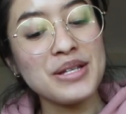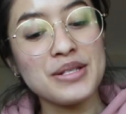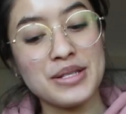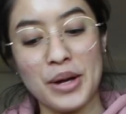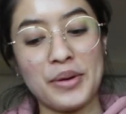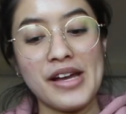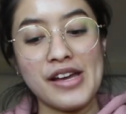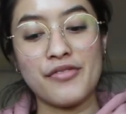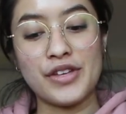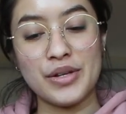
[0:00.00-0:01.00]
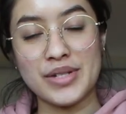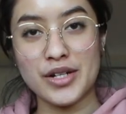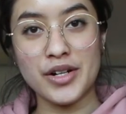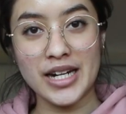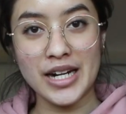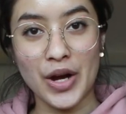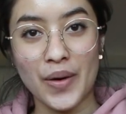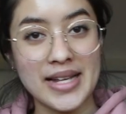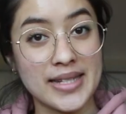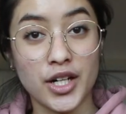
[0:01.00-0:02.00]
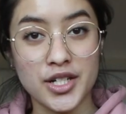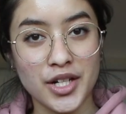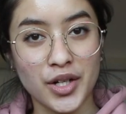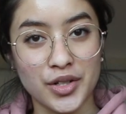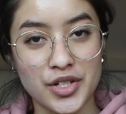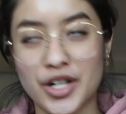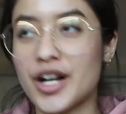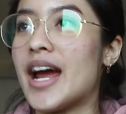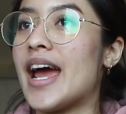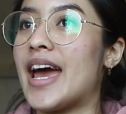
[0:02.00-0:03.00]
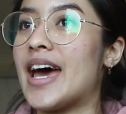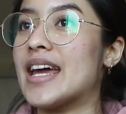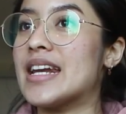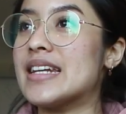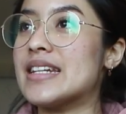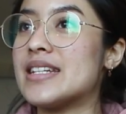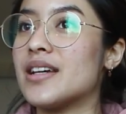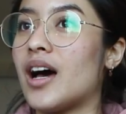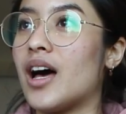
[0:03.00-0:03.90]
So, if you didn't already know, I study arts and culture and